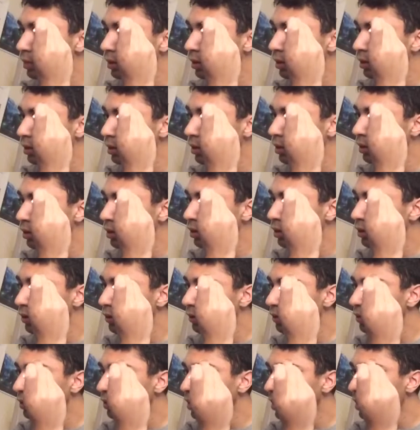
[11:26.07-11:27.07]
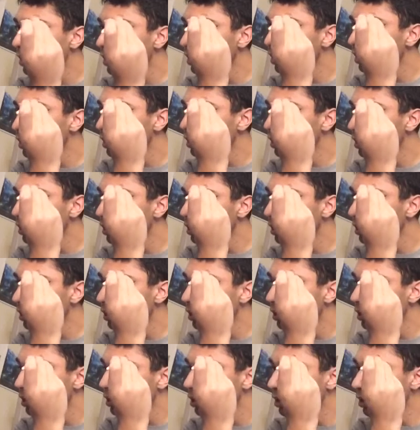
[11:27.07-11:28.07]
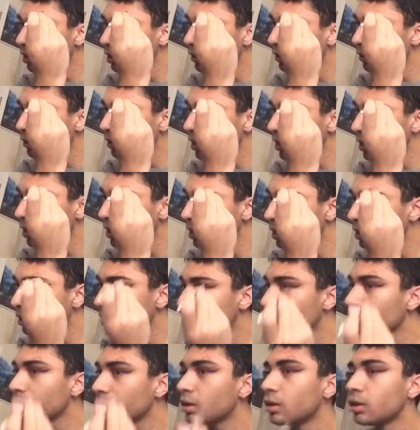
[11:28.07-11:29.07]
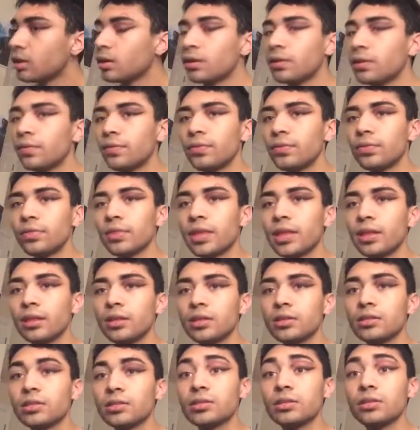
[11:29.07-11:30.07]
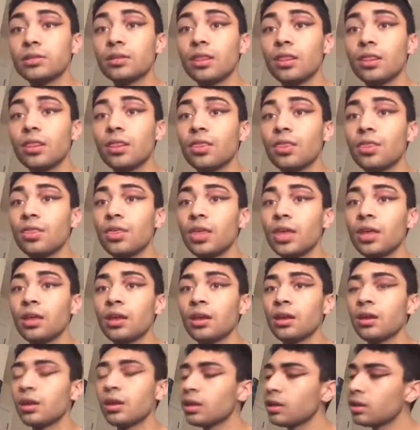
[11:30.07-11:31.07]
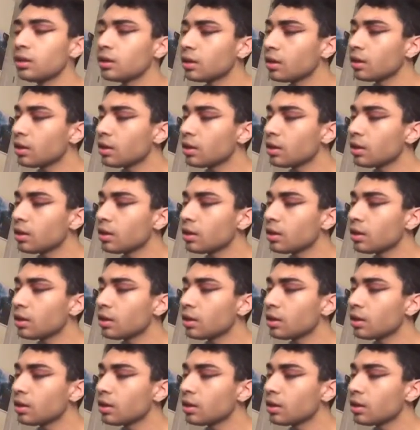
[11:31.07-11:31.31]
And curve that. And curve that. That looks thin.